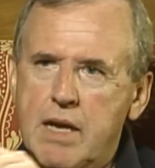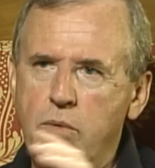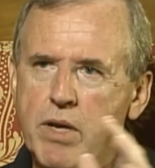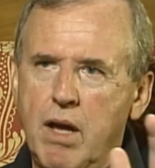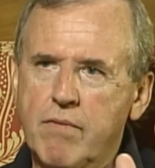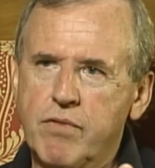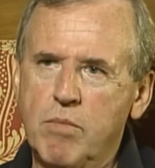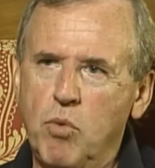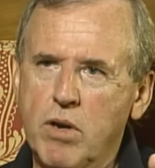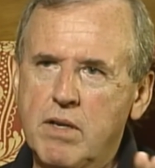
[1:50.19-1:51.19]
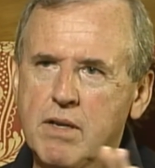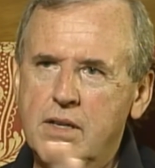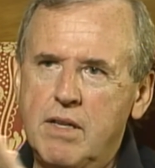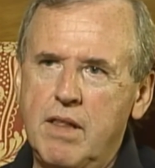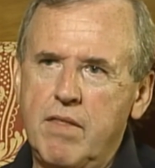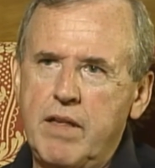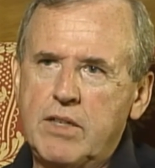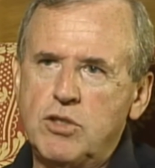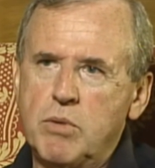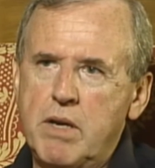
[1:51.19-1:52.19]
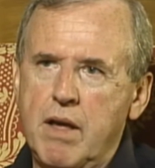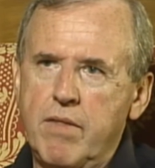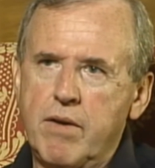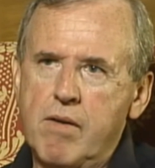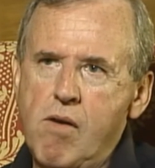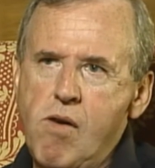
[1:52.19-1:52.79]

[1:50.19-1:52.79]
how we got from one thing to another.